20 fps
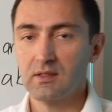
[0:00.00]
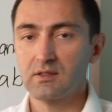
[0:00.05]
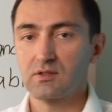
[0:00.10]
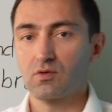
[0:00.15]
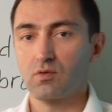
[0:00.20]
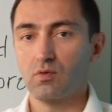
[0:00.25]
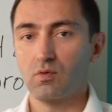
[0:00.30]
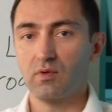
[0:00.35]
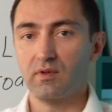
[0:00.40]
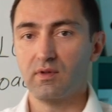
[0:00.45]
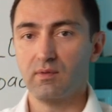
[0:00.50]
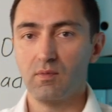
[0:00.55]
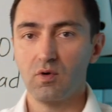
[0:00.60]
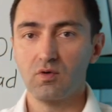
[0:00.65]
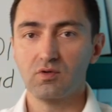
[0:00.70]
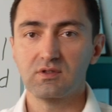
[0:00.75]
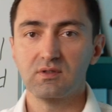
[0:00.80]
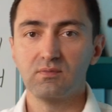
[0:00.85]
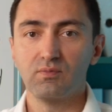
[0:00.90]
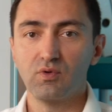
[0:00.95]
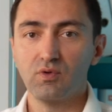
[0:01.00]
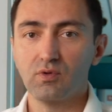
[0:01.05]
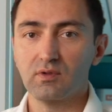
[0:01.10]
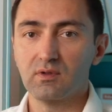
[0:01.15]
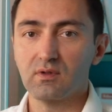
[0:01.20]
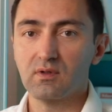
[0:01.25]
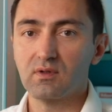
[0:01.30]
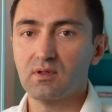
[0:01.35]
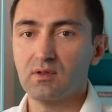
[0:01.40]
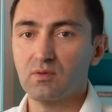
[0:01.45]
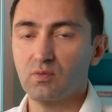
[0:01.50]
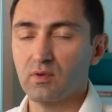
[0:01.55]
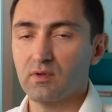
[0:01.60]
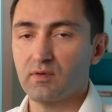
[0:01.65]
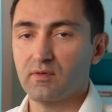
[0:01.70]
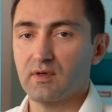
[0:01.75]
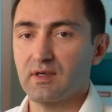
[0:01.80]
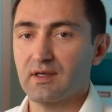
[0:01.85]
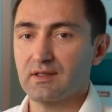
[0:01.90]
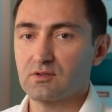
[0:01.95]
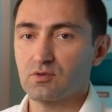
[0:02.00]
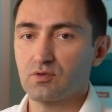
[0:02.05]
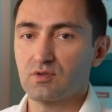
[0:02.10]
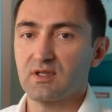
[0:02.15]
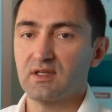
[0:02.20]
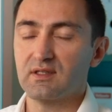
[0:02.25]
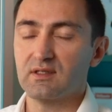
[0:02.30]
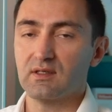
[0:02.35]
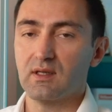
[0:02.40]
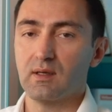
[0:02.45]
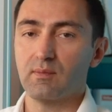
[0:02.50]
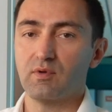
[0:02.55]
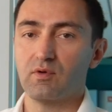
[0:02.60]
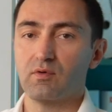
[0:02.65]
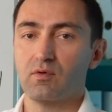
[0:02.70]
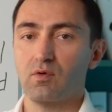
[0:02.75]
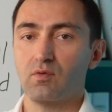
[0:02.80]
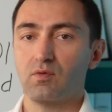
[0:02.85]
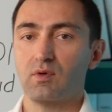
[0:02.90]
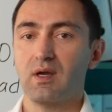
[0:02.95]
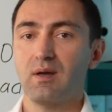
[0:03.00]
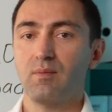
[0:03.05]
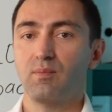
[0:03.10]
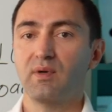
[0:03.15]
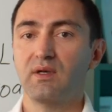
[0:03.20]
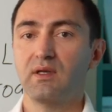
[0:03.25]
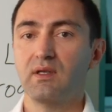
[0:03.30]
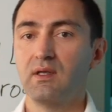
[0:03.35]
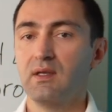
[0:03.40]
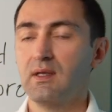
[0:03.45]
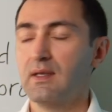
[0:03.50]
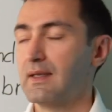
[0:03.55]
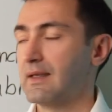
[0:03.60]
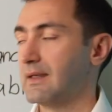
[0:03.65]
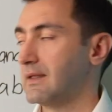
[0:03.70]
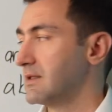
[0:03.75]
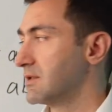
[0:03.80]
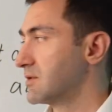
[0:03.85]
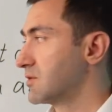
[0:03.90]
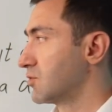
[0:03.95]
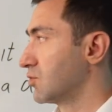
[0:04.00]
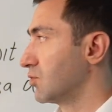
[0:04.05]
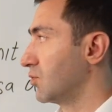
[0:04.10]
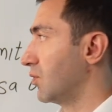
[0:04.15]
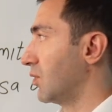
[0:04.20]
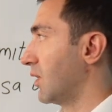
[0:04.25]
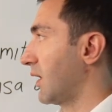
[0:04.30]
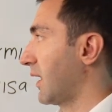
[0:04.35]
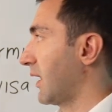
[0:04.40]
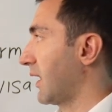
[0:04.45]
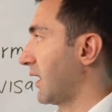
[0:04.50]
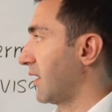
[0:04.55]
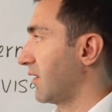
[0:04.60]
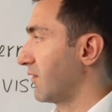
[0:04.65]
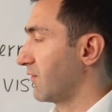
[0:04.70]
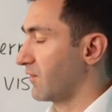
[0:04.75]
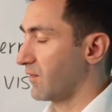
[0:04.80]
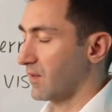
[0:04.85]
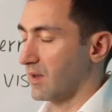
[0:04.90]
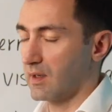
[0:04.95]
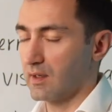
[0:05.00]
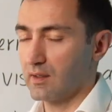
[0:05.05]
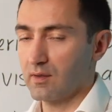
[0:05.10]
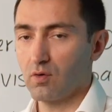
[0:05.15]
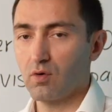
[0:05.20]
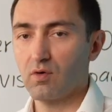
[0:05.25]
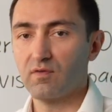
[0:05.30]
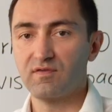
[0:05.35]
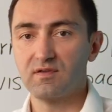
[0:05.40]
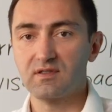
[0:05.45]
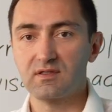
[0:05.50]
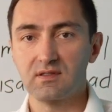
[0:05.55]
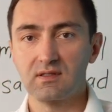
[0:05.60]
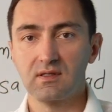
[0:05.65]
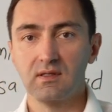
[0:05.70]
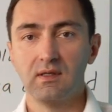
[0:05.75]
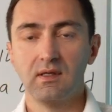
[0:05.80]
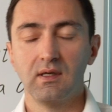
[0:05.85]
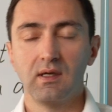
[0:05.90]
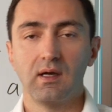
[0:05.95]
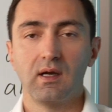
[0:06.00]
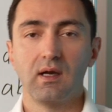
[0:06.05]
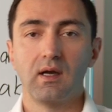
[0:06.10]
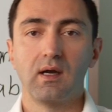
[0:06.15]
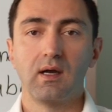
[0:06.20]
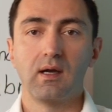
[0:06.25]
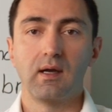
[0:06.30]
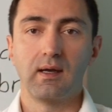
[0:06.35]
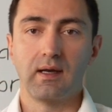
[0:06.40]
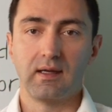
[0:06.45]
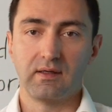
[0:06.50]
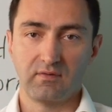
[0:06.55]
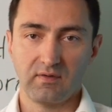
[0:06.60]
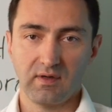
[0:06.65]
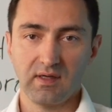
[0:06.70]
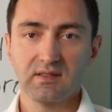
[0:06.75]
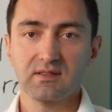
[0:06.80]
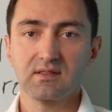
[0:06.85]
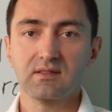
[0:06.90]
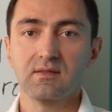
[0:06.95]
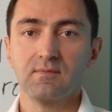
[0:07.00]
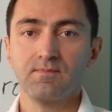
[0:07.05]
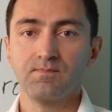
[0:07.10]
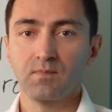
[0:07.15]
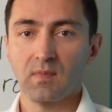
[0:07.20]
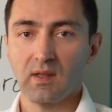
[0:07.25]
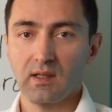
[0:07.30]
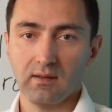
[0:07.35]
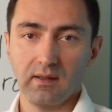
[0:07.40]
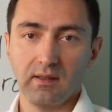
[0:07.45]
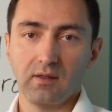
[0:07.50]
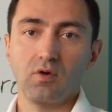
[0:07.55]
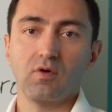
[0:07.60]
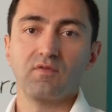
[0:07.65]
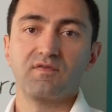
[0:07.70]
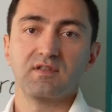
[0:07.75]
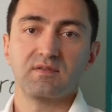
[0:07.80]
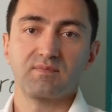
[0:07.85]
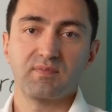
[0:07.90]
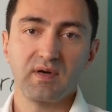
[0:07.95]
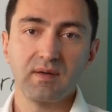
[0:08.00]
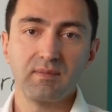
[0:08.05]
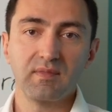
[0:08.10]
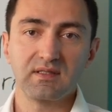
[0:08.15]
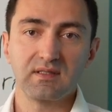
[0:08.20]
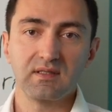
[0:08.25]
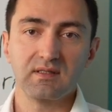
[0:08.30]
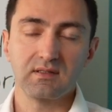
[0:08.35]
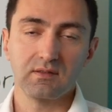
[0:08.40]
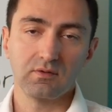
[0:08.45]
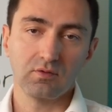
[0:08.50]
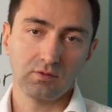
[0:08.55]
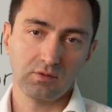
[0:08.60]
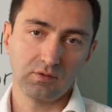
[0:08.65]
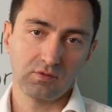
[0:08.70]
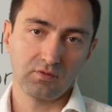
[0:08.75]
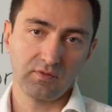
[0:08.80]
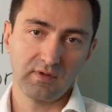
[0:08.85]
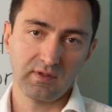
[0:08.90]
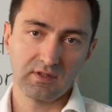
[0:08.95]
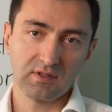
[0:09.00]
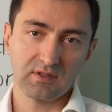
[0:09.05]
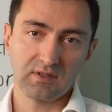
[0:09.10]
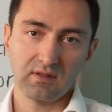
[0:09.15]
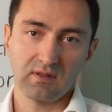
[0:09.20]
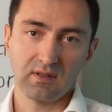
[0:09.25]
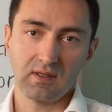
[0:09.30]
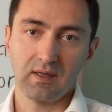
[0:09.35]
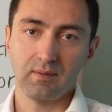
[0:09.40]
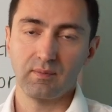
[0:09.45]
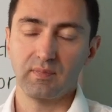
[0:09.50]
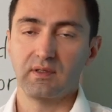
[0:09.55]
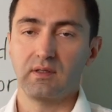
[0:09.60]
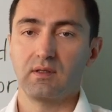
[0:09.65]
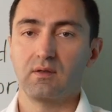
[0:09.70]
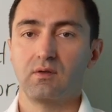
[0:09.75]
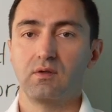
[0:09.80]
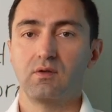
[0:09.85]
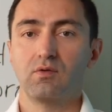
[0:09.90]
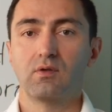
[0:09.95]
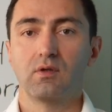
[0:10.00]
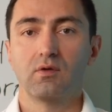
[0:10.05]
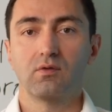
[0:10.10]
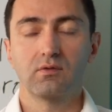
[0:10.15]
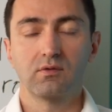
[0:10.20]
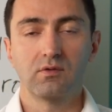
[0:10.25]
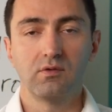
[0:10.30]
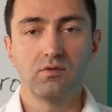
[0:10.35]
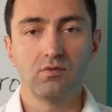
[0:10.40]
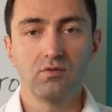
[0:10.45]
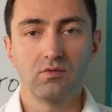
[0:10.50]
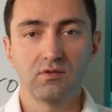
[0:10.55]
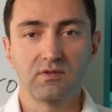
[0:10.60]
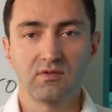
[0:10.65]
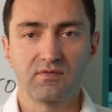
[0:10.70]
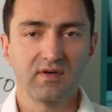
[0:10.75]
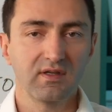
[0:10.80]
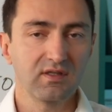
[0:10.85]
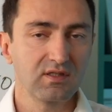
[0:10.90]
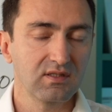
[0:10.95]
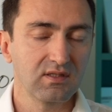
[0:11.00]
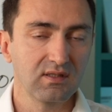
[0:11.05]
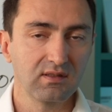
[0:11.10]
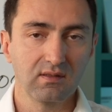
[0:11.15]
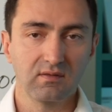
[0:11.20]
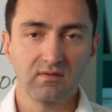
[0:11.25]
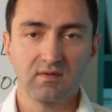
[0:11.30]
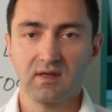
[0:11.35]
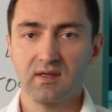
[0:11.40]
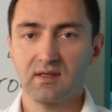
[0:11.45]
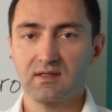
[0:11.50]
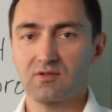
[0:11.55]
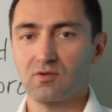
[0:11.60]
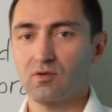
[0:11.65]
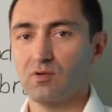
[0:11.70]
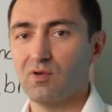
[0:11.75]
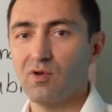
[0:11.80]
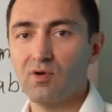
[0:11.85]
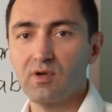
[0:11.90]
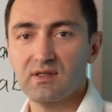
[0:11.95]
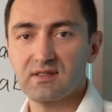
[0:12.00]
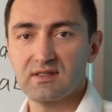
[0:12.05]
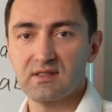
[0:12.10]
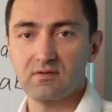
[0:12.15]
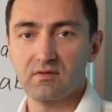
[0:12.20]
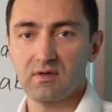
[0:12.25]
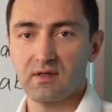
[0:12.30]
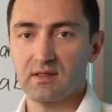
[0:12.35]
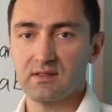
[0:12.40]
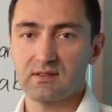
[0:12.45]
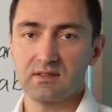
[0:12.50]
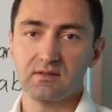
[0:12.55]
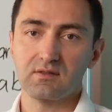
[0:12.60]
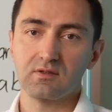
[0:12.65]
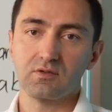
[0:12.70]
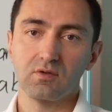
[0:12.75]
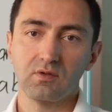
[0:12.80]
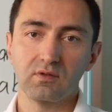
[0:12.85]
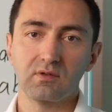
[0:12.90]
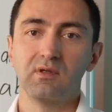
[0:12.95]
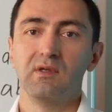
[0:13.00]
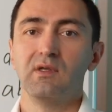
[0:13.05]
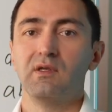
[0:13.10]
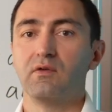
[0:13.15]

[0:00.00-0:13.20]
So the most important thing with regards to setting up your own company is to have an office uh, address like office premises in order to register the company. You cannot use registered address or lawyer's address. It's not